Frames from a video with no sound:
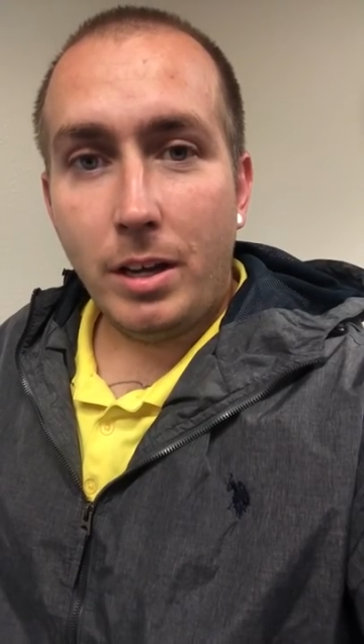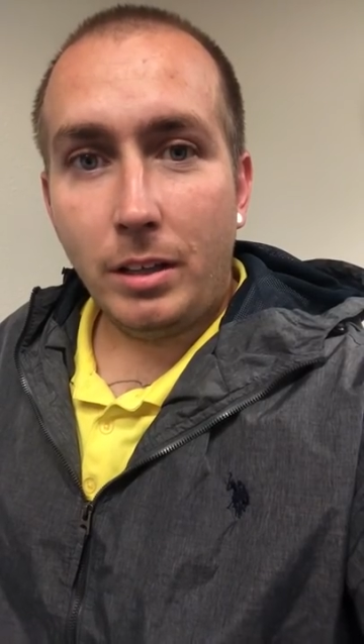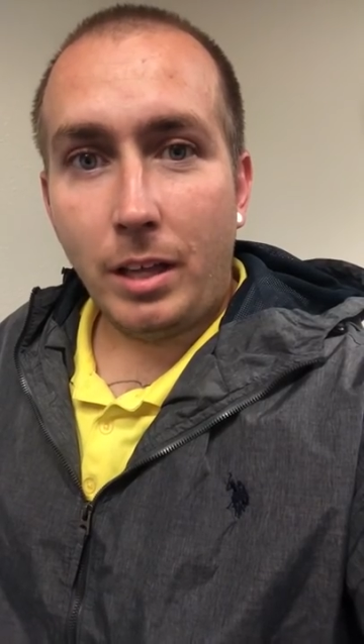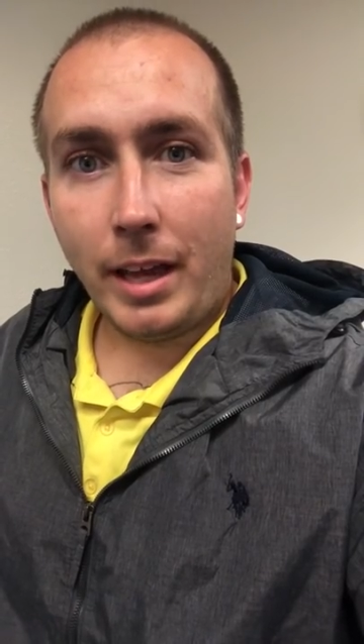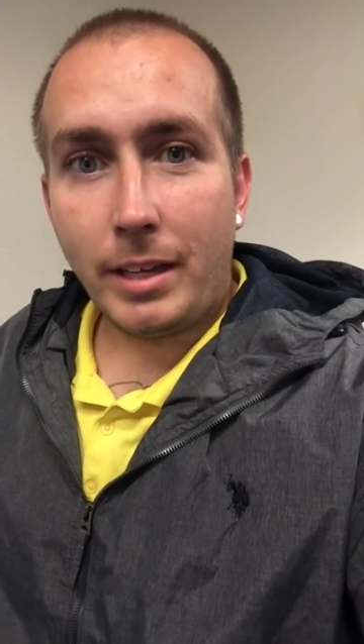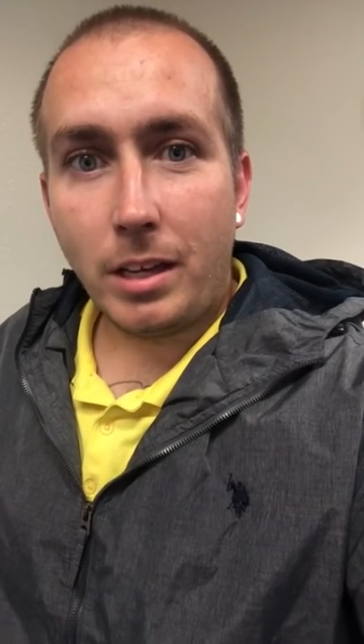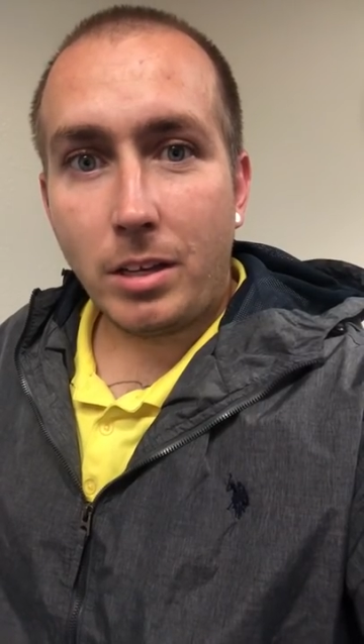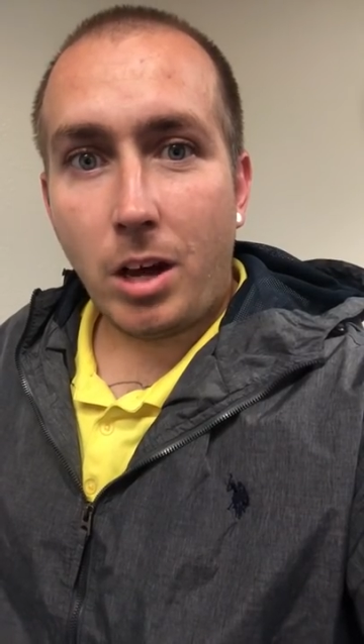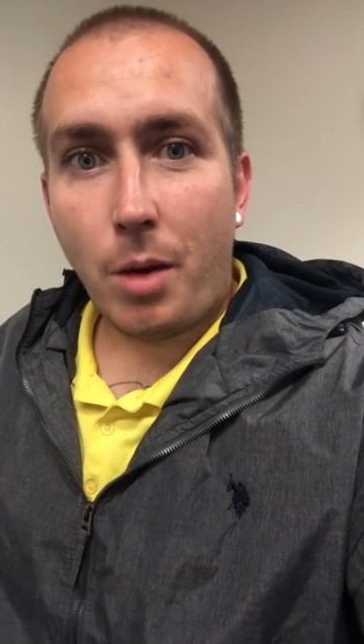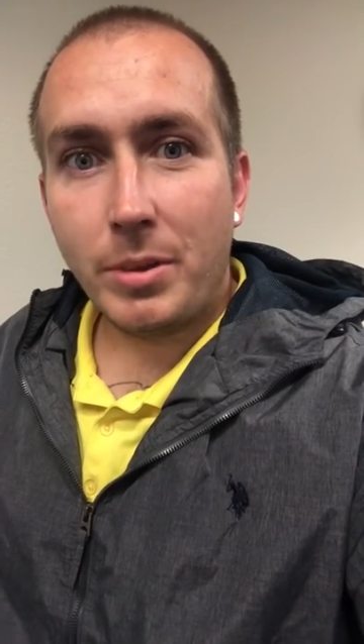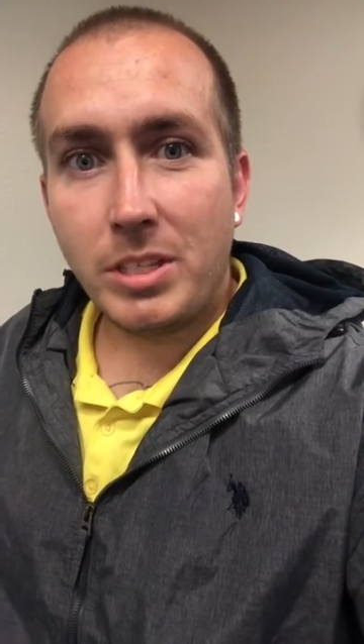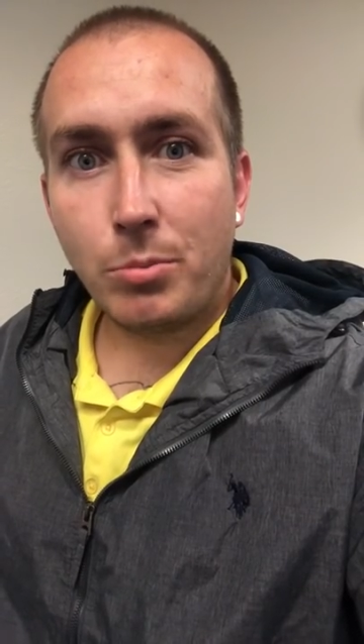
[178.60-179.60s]
Like,
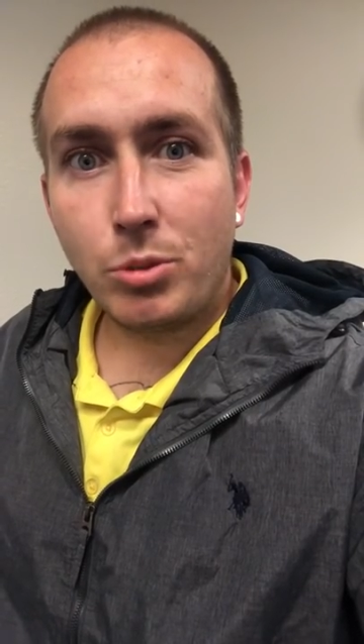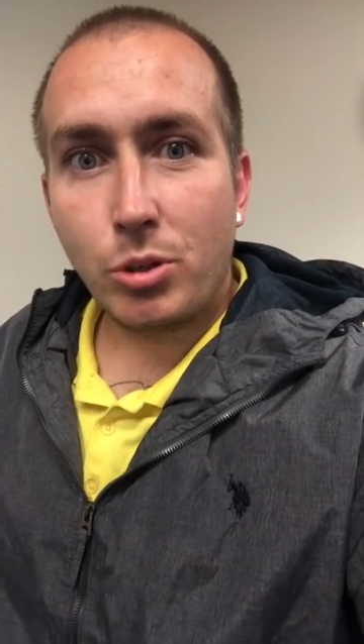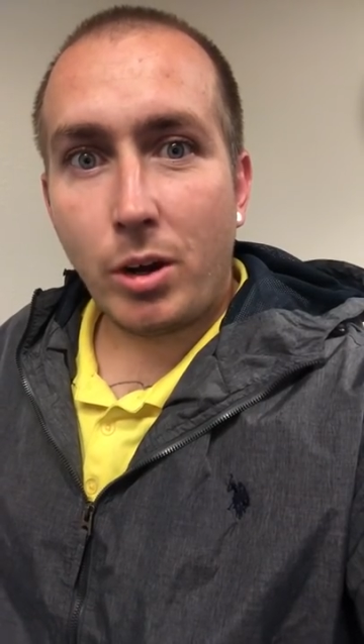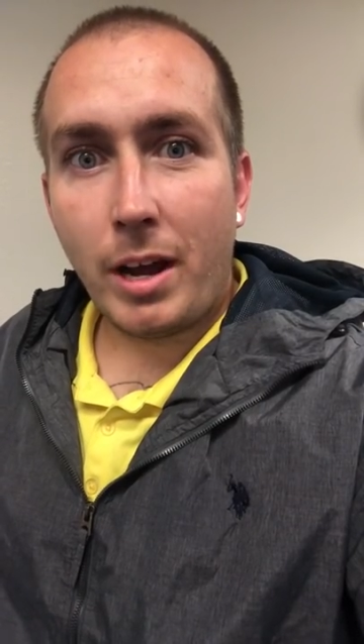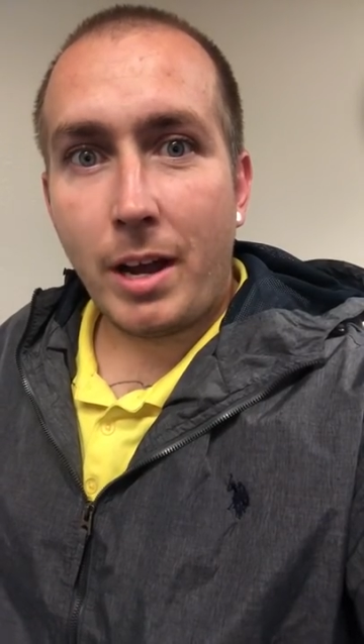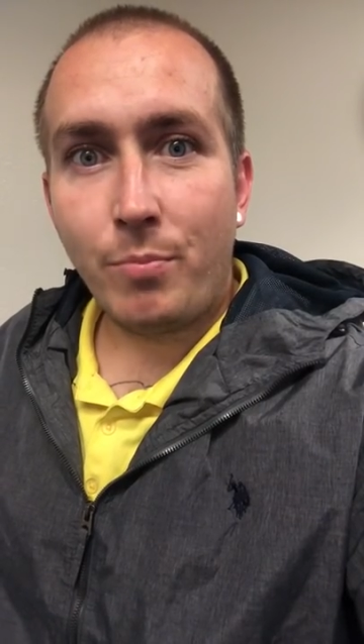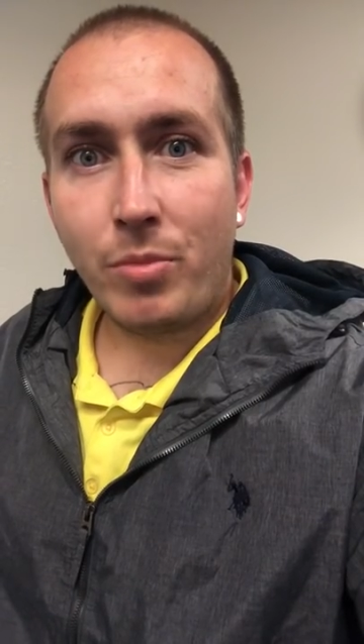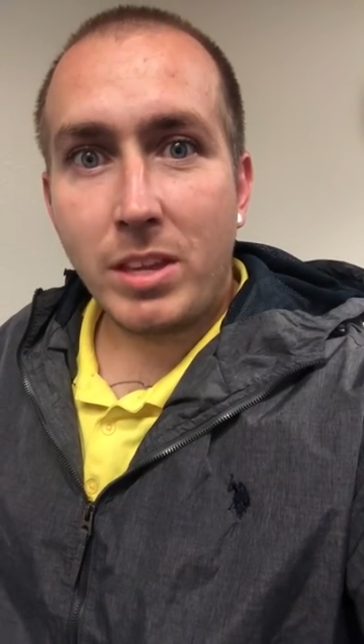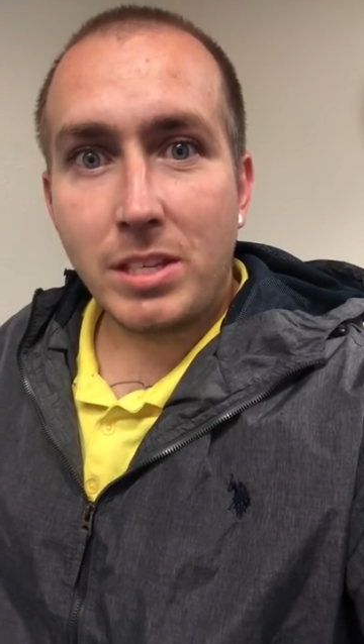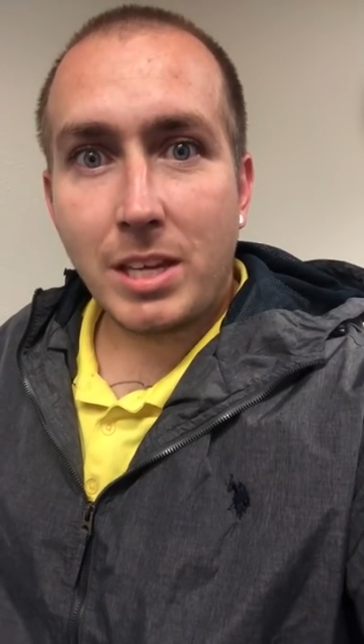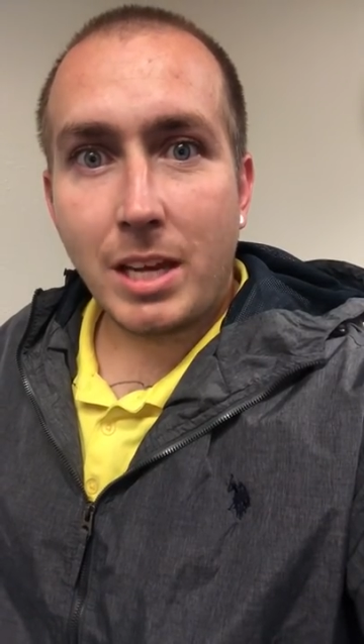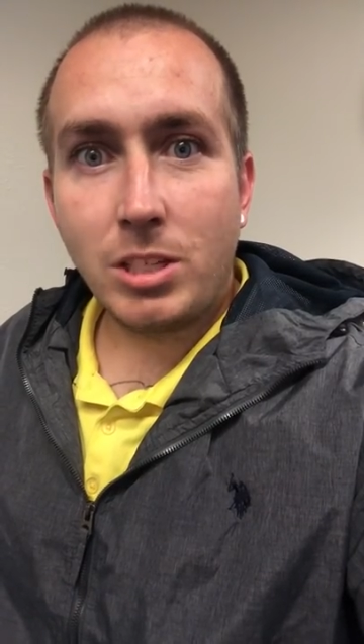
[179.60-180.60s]
comment, subscribe.
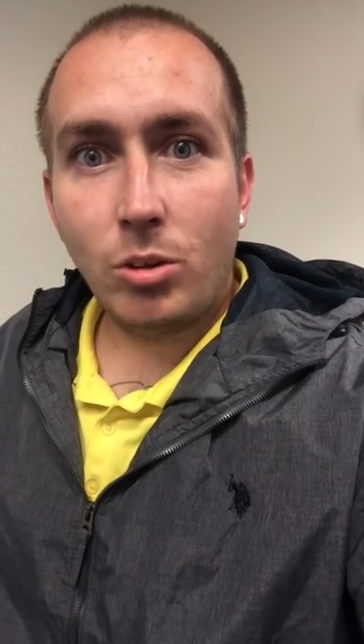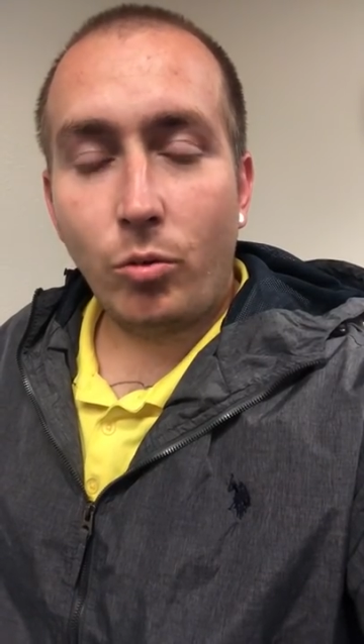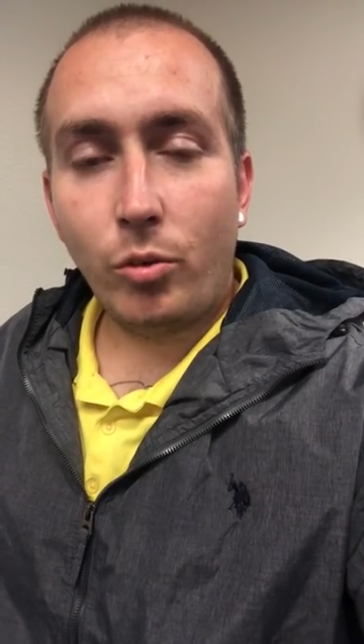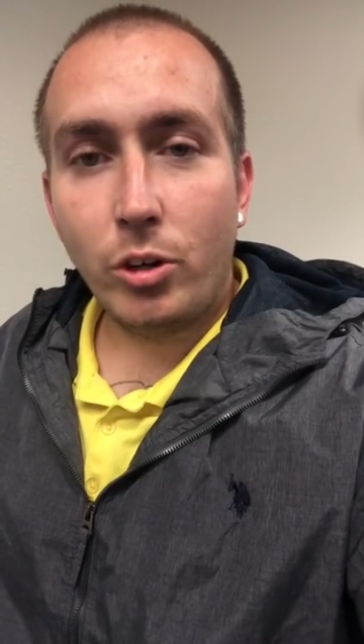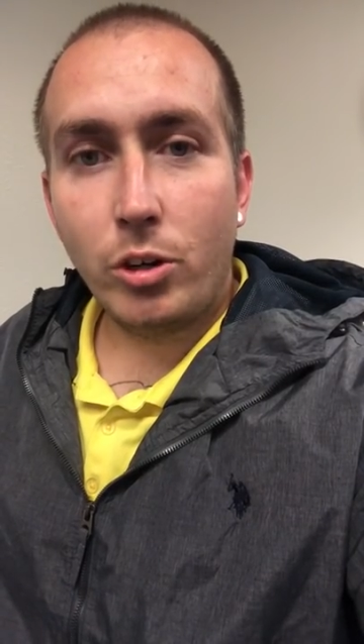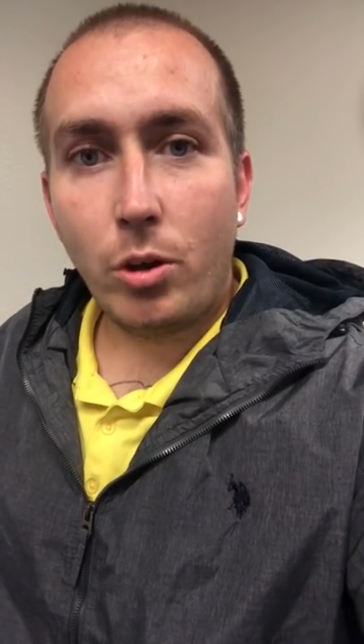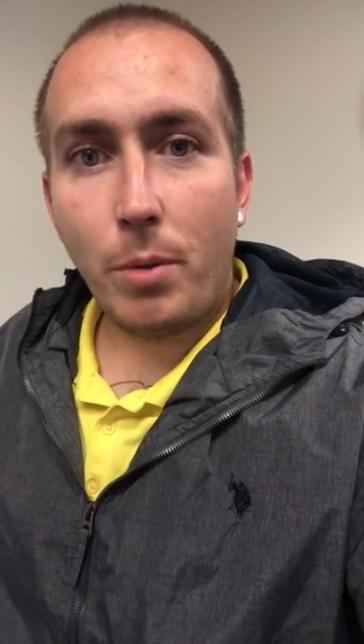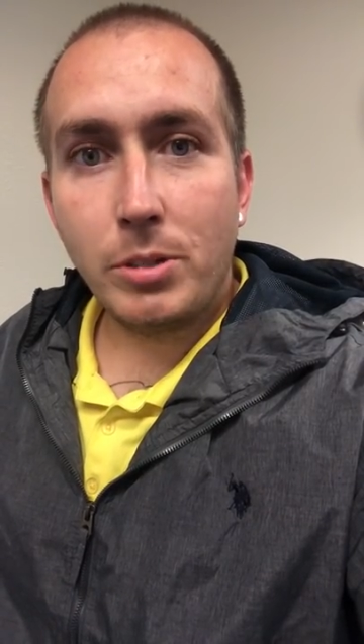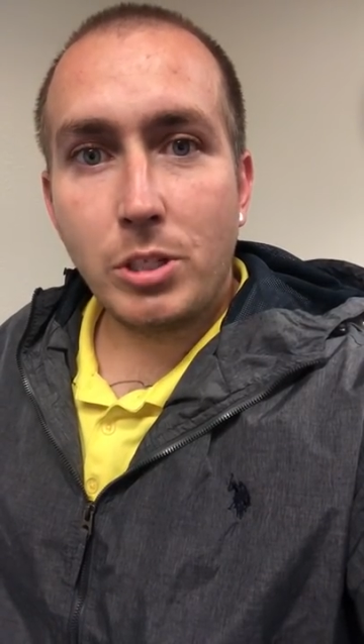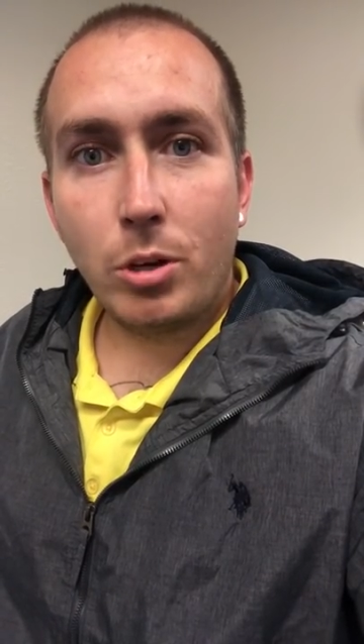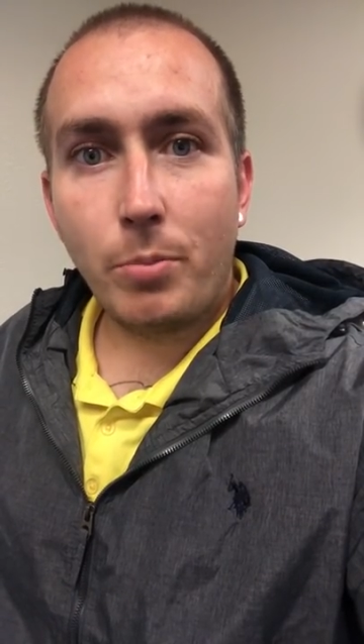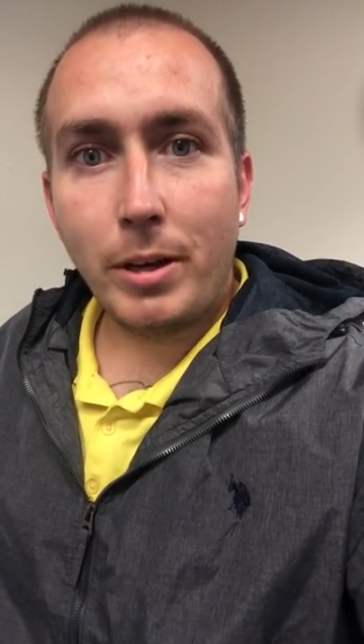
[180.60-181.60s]
Stay tuned for a new
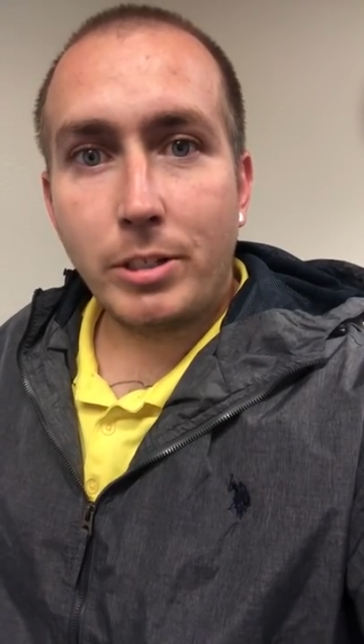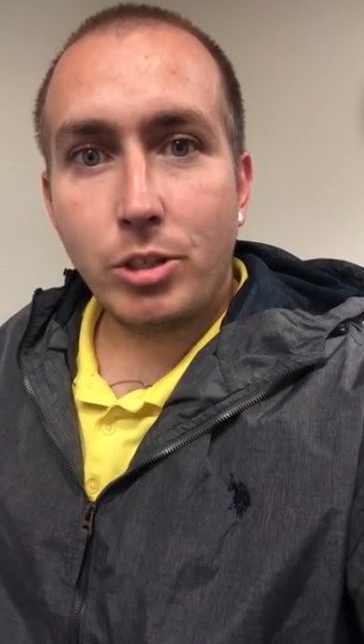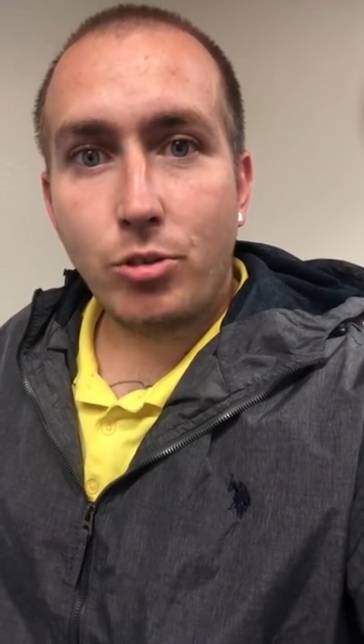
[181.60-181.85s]
episode about to